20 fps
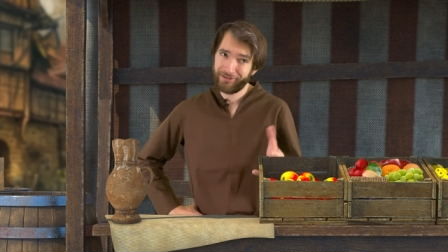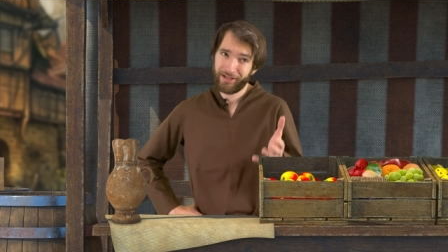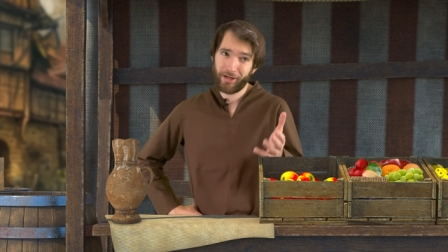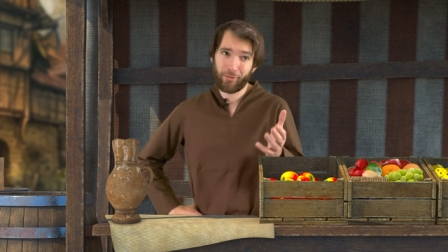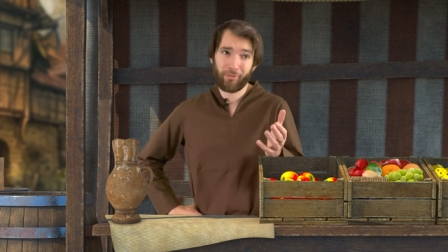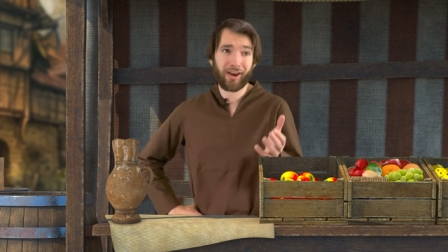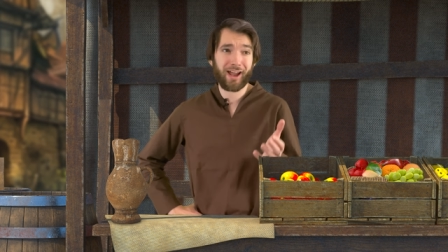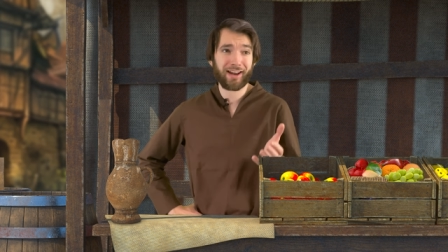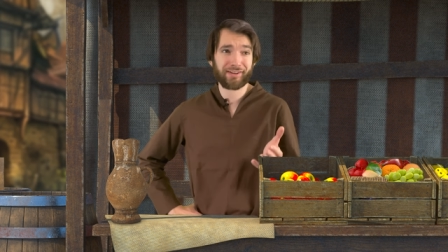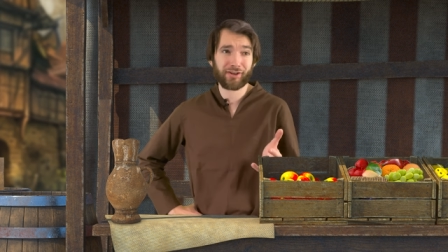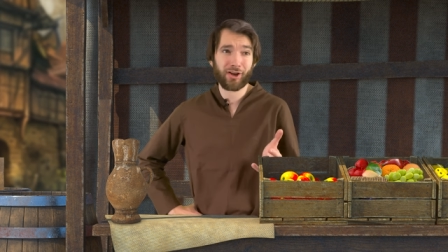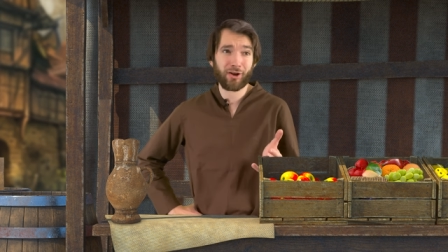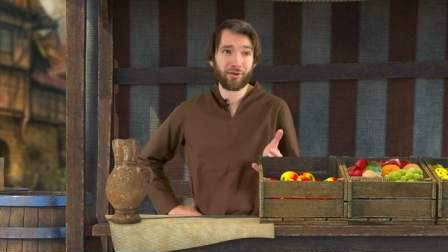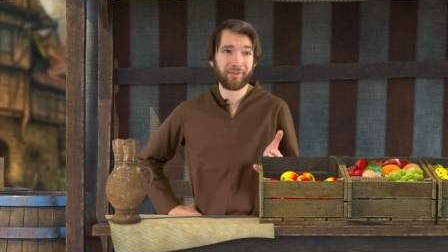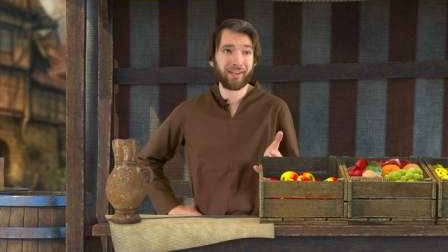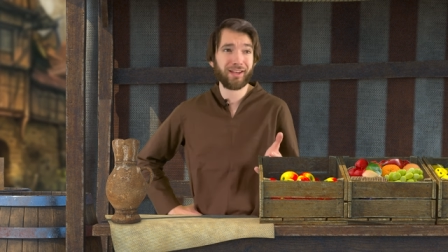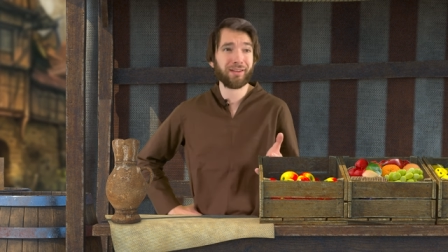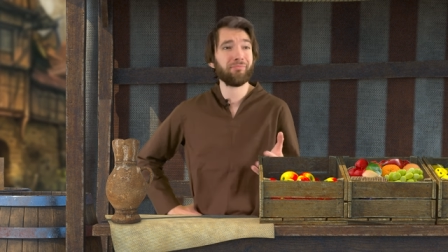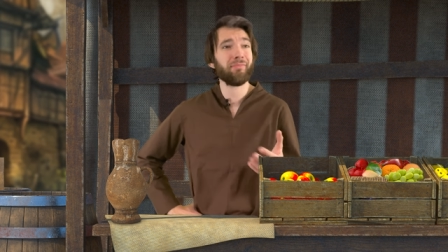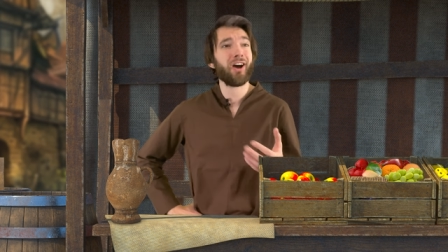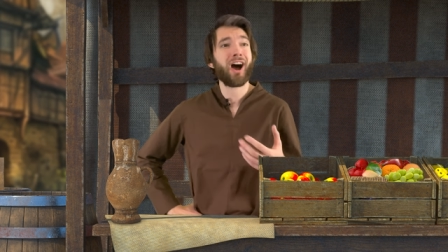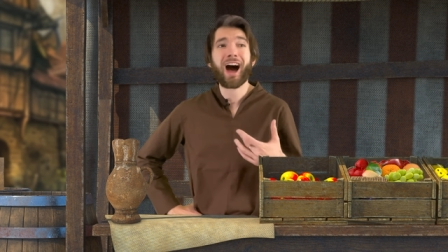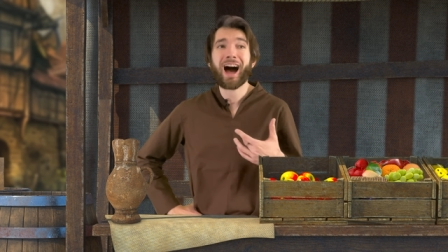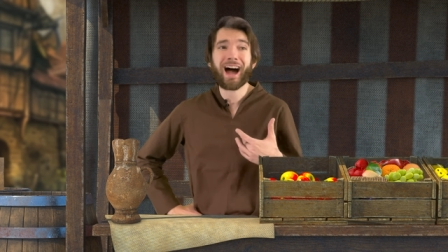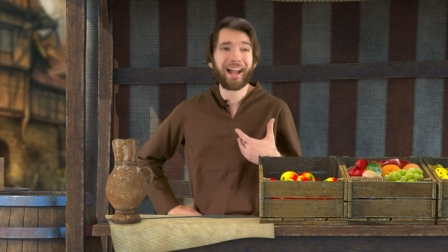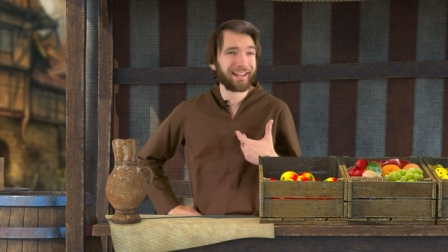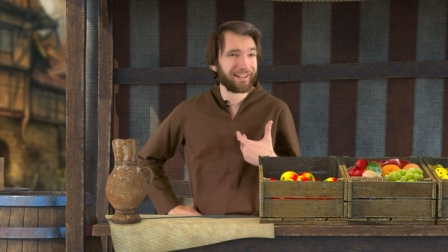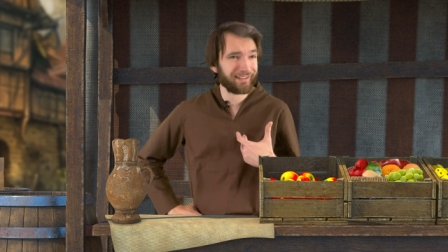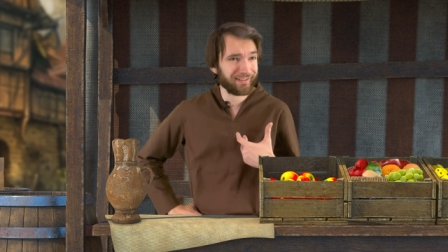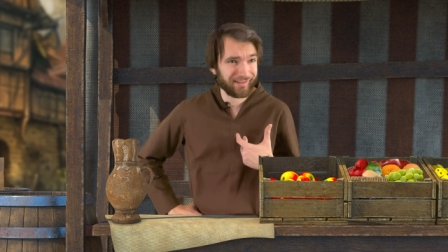And when I told him
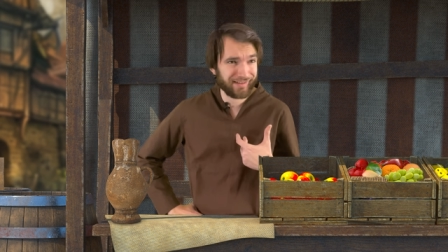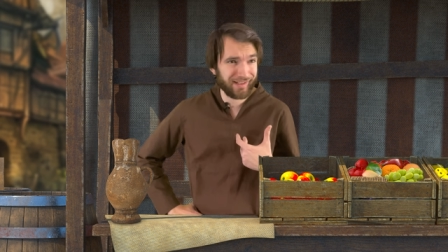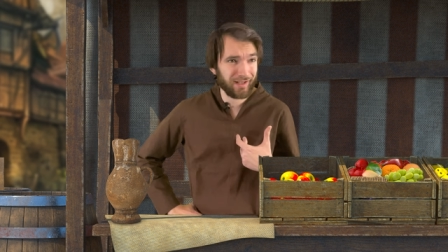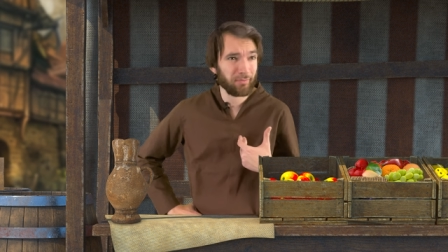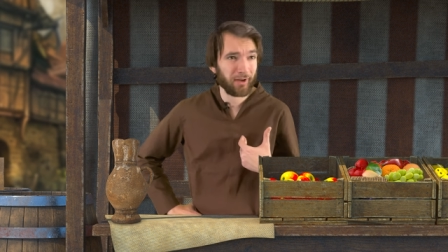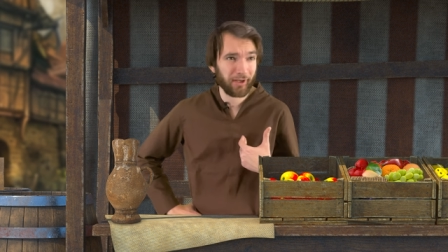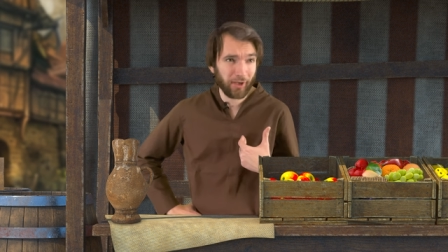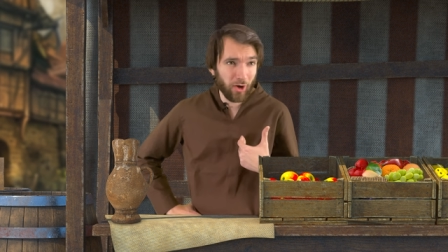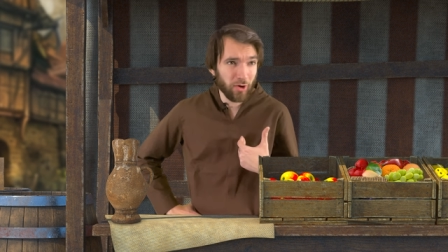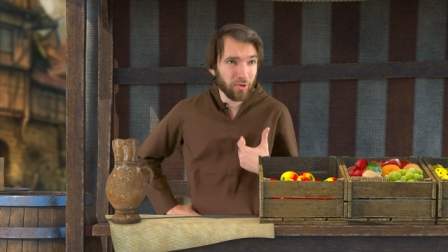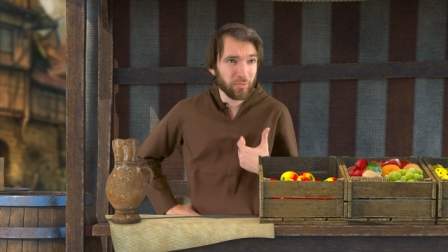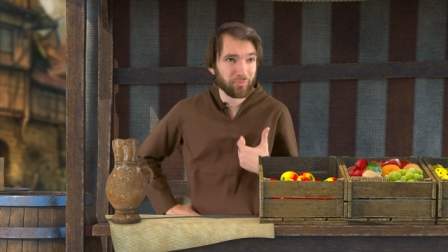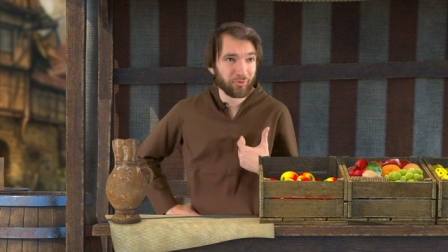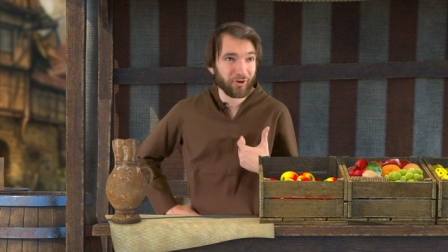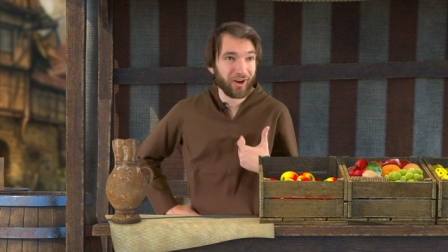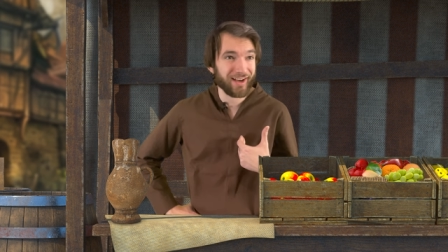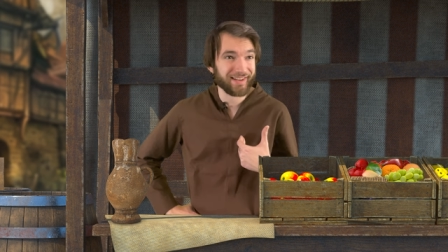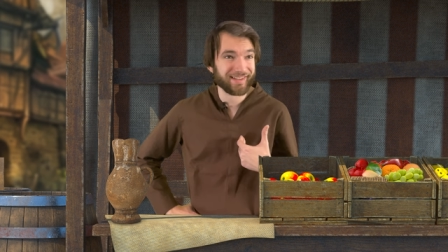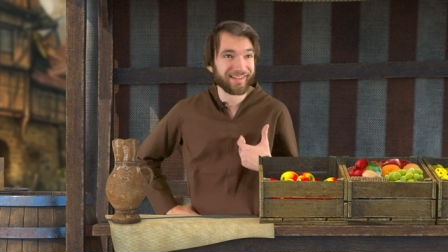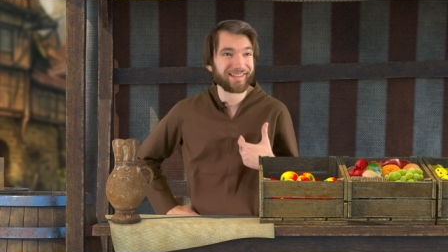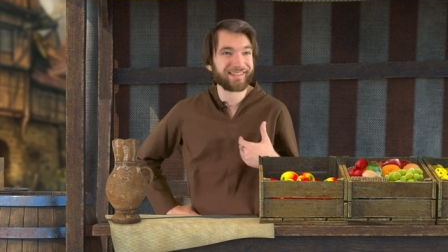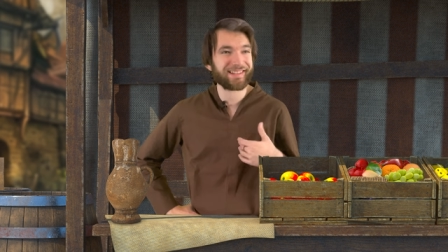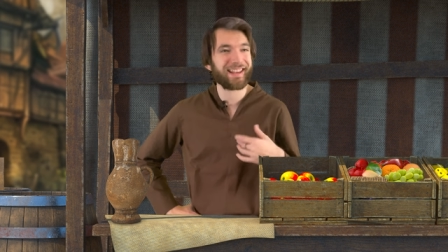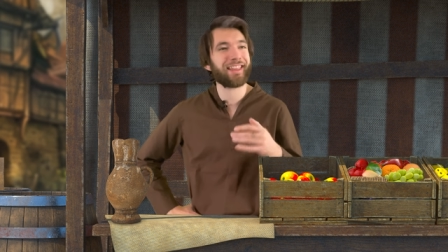I get to set my own prices,